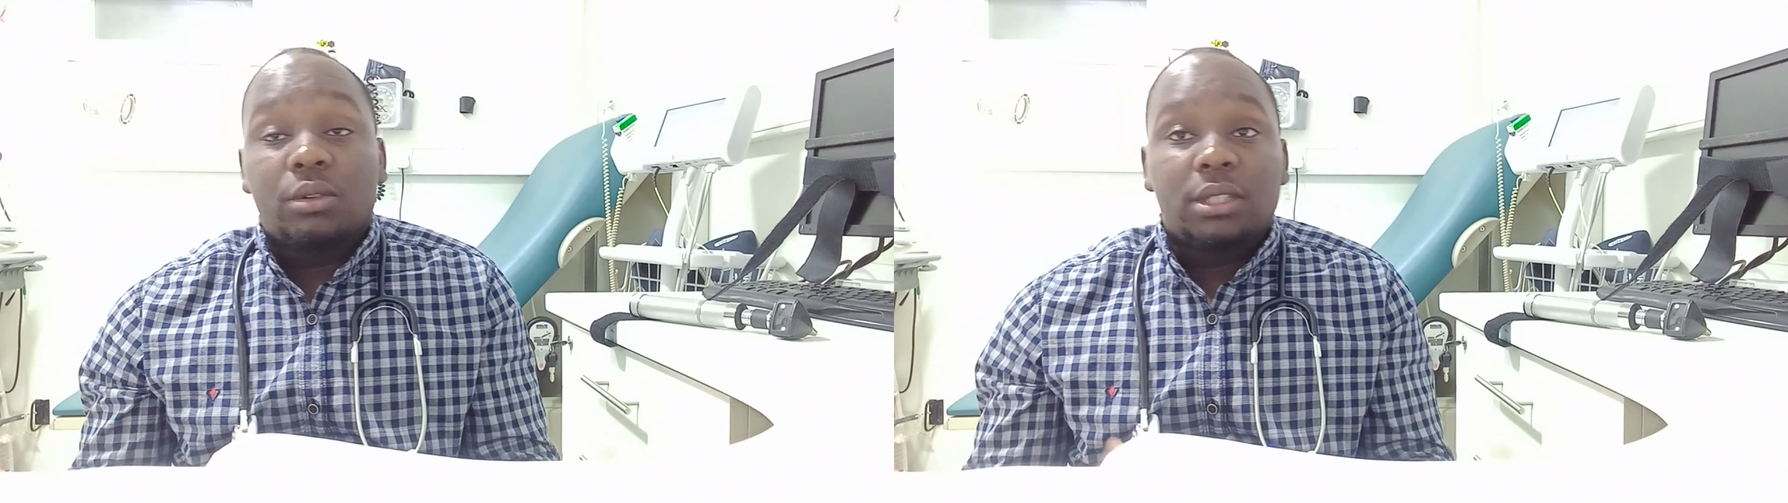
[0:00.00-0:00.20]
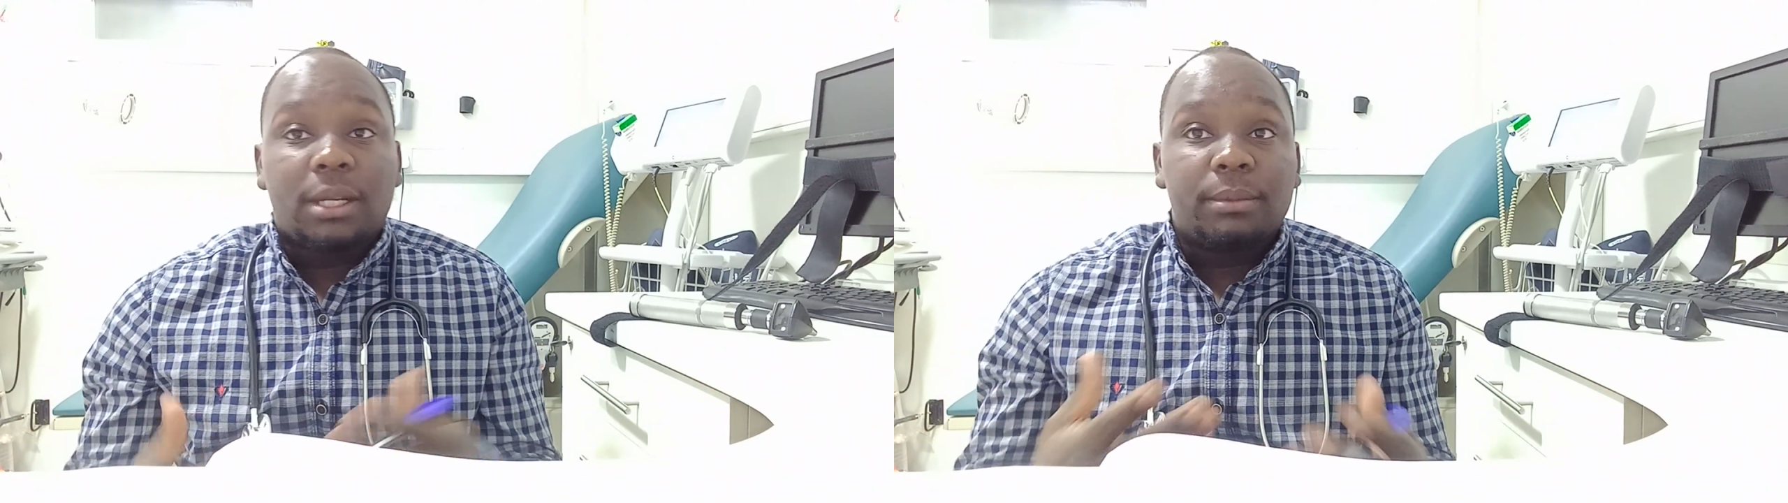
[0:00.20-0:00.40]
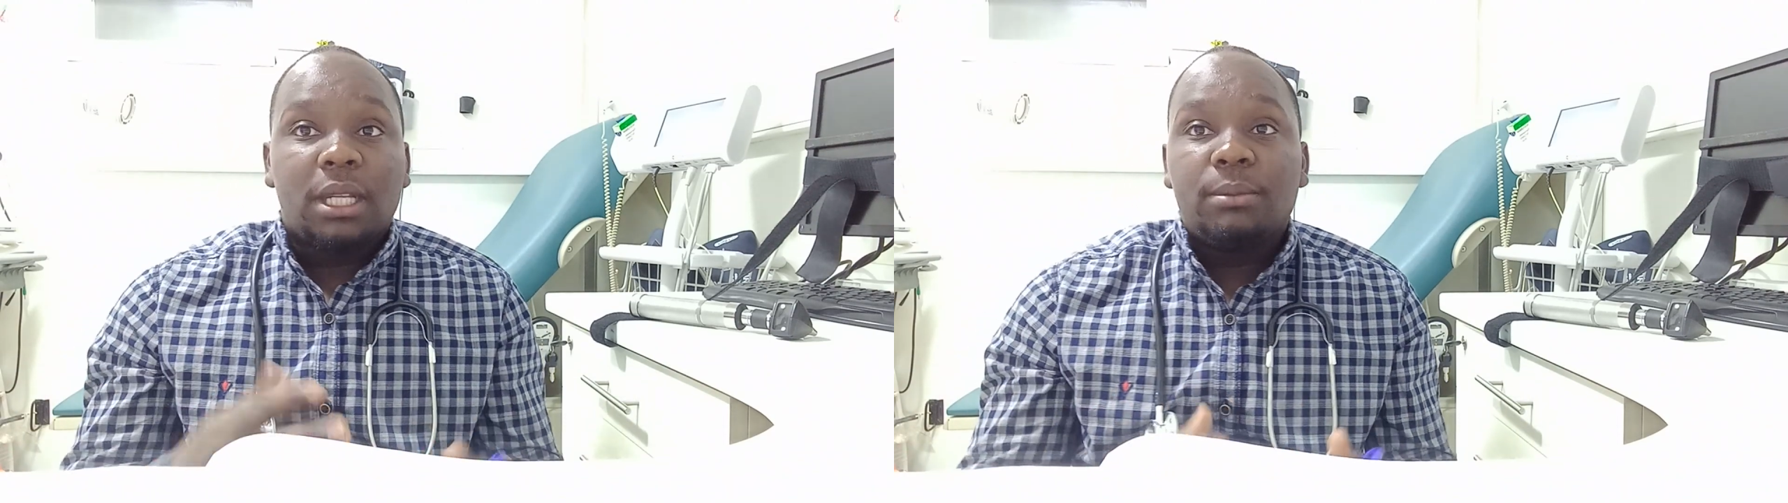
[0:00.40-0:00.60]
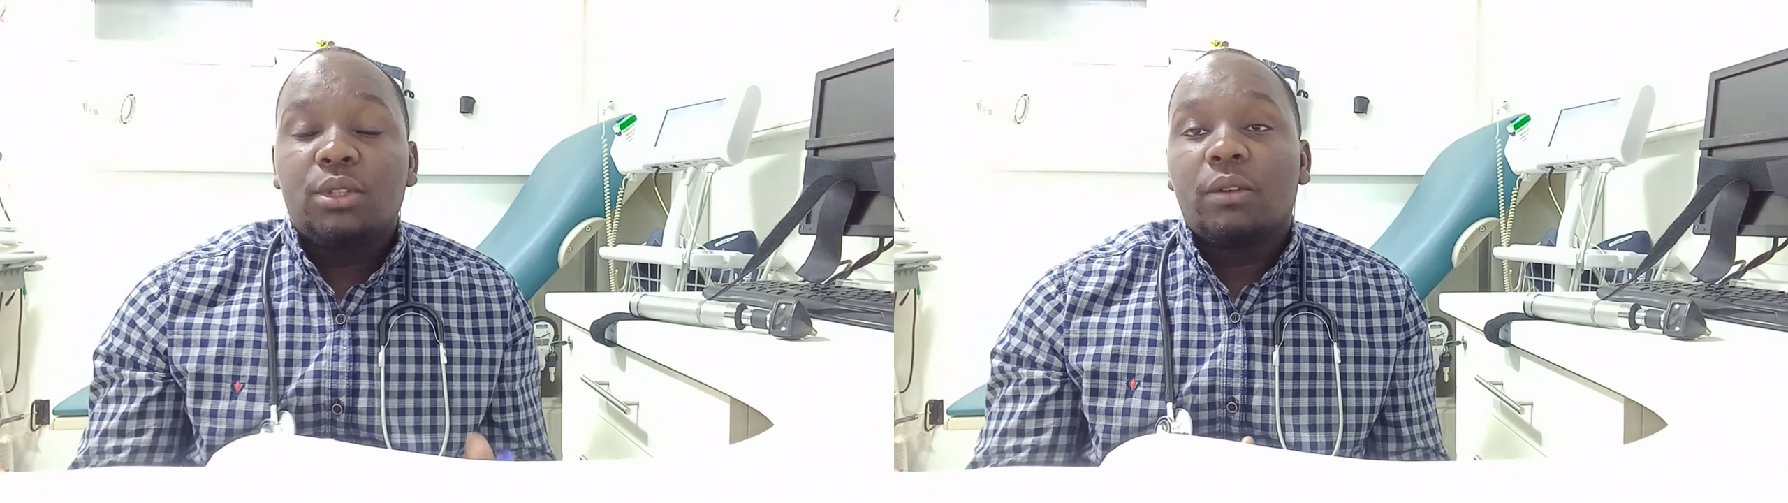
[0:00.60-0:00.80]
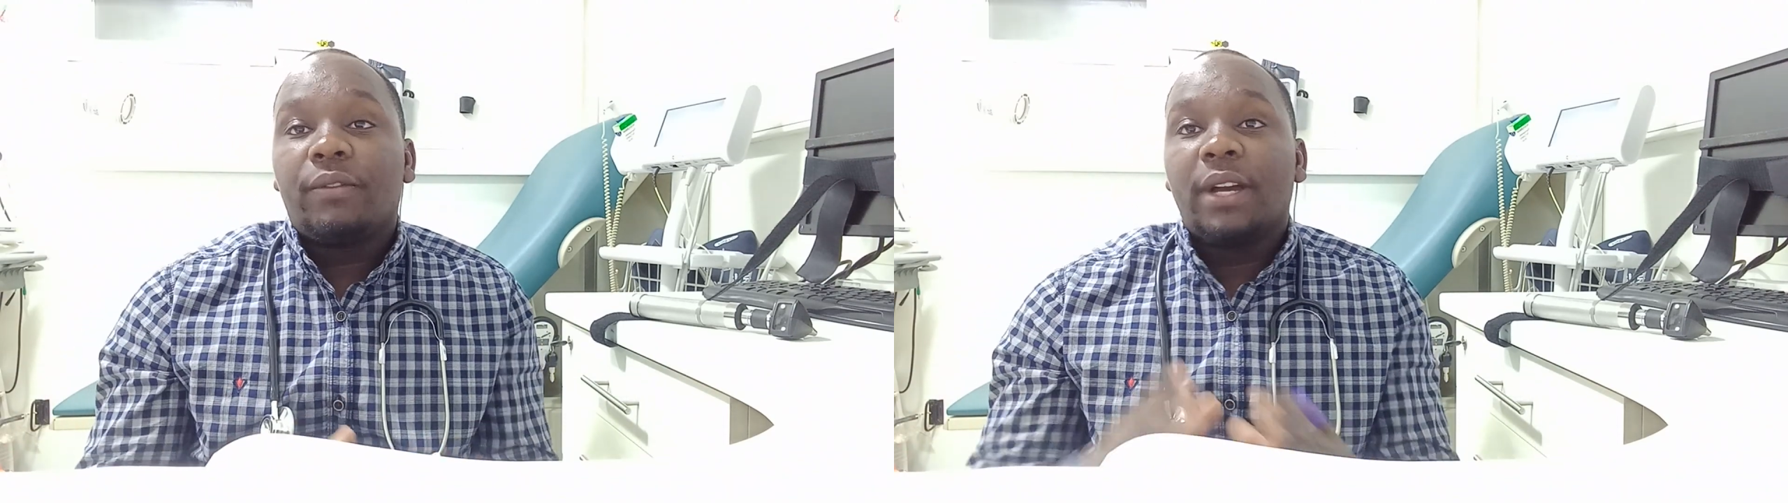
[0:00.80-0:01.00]
because
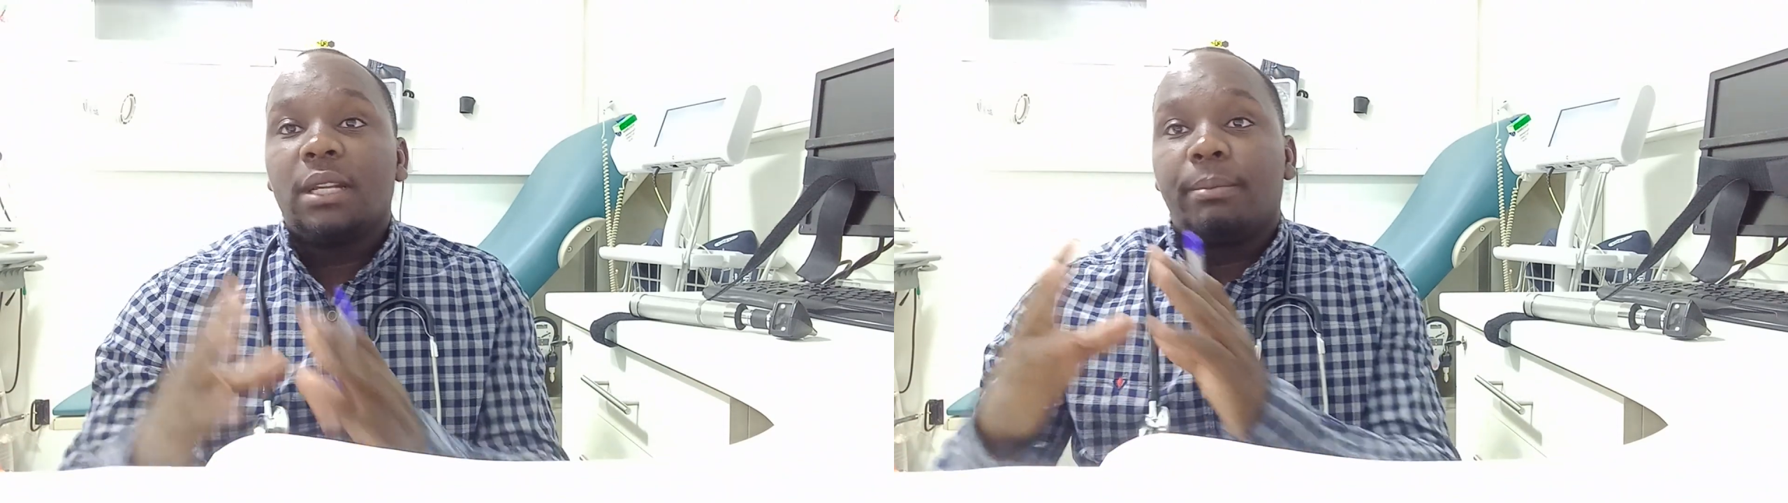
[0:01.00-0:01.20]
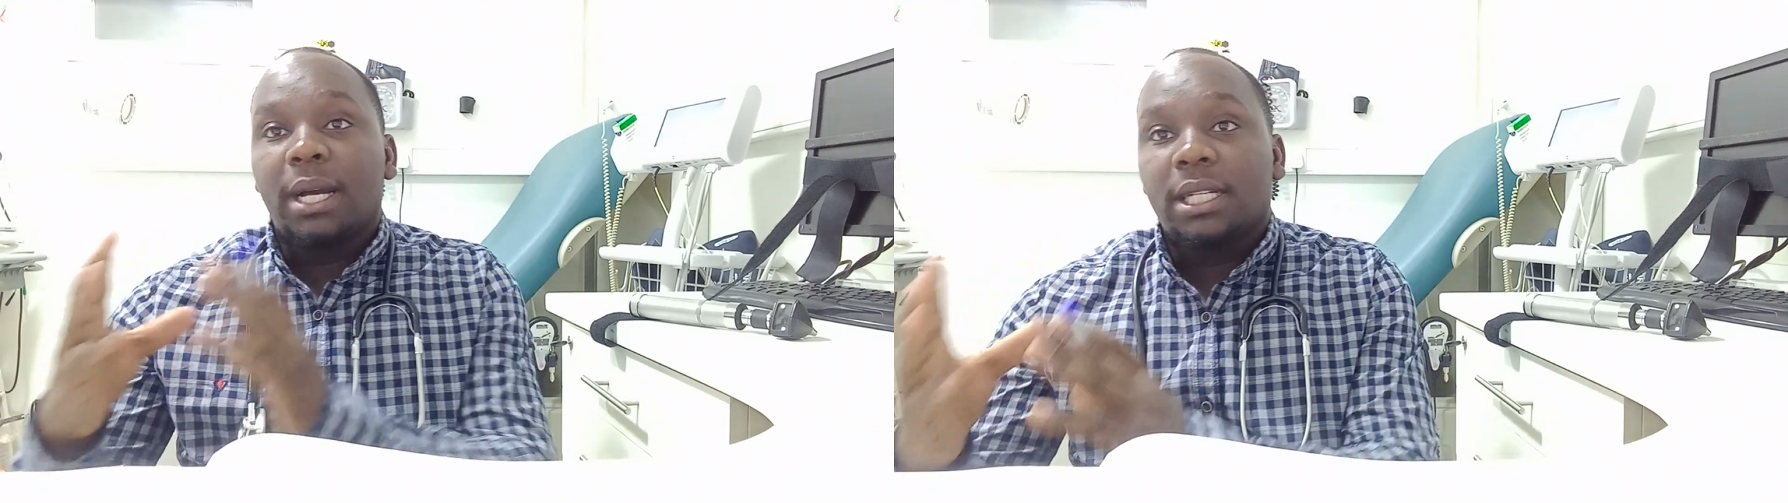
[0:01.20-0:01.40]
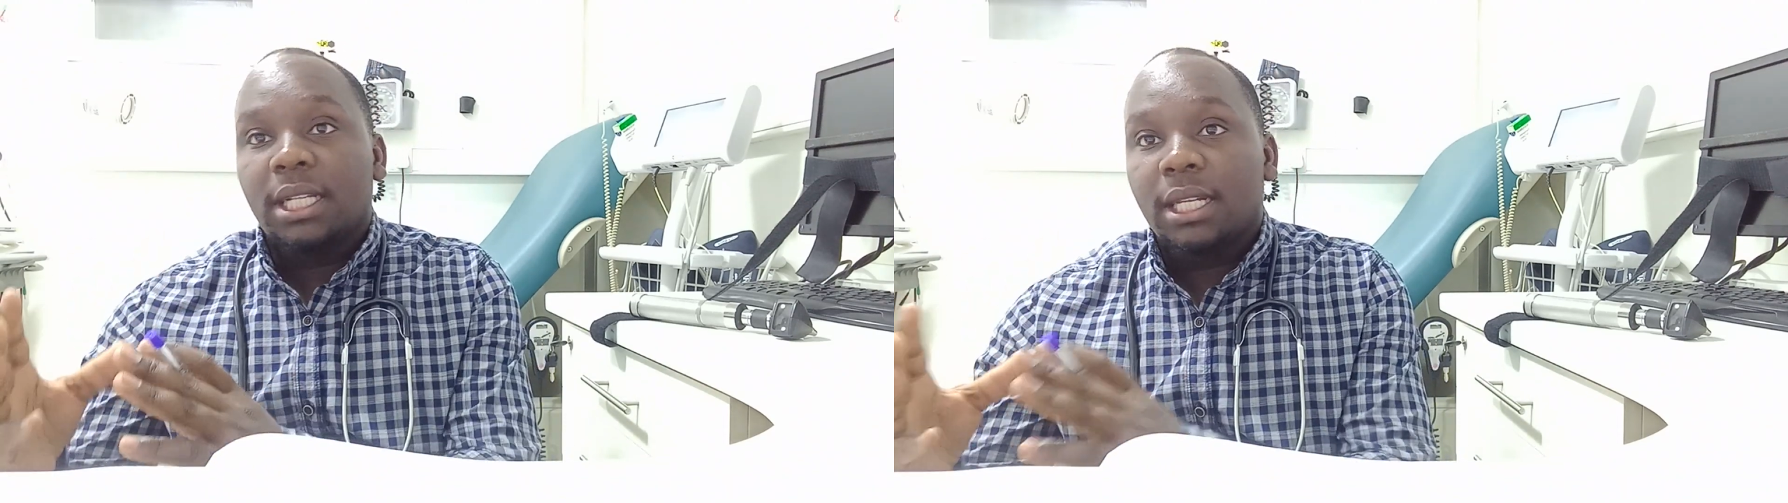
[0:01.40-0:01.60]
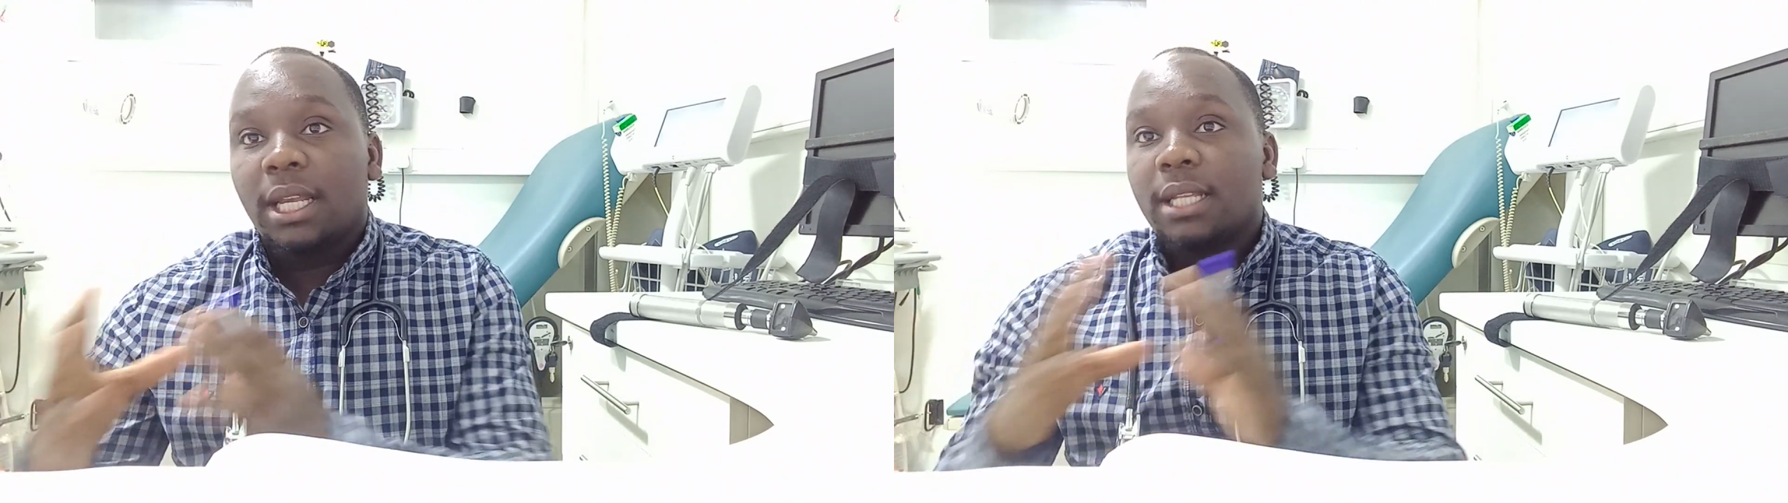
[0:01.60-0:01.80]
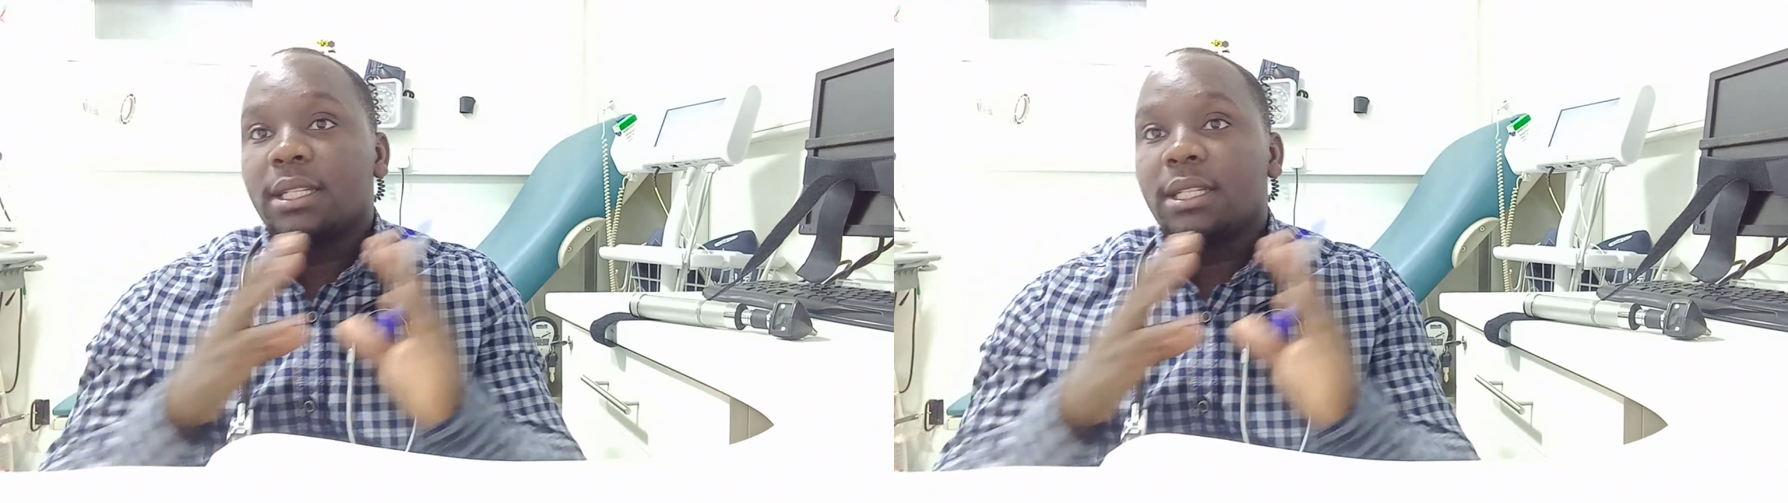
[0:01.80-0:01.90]
sometimes you find bacteria